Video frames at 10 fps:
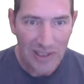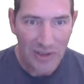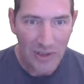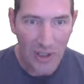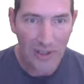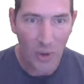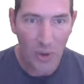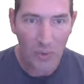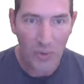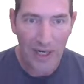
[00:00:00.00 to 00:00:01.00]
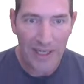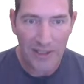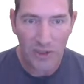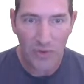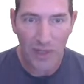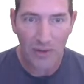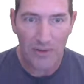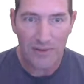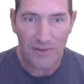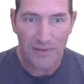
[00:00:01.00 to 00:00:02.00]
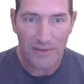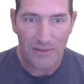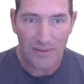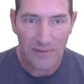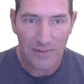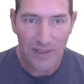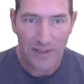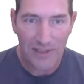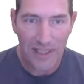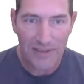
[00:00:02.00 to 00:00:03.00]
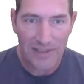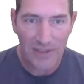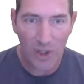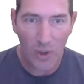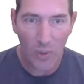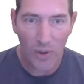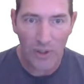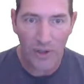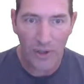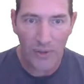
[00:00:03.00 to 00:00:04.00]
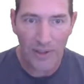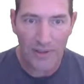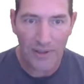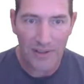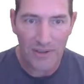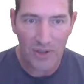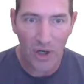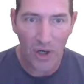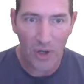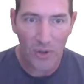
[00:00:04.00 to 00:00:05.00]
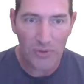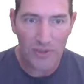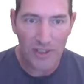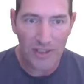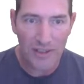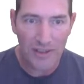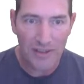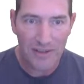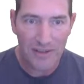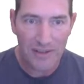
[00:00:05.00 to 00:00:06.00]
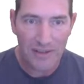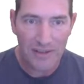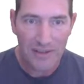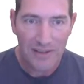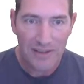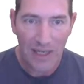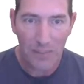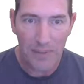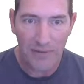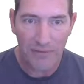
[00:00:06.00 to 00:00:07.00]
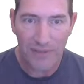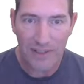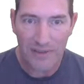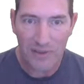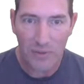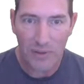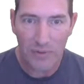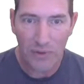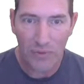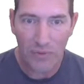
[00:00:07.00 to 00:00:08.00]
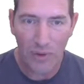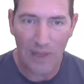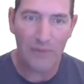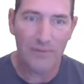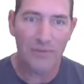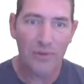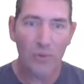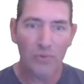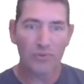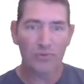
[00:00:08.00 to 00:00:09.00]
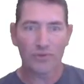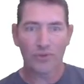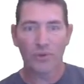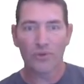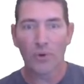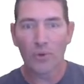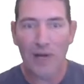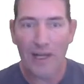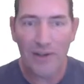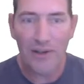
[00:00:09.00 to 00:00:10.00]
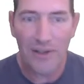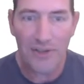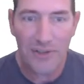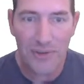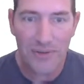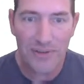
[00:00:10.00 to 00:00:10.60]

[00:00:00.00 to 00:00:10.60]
And Nolan Ryan and Trout. Right there. That's all on one card right there. It's all ROT. That would be a freaking sweep. Don't know out no don't know Ryan on there too.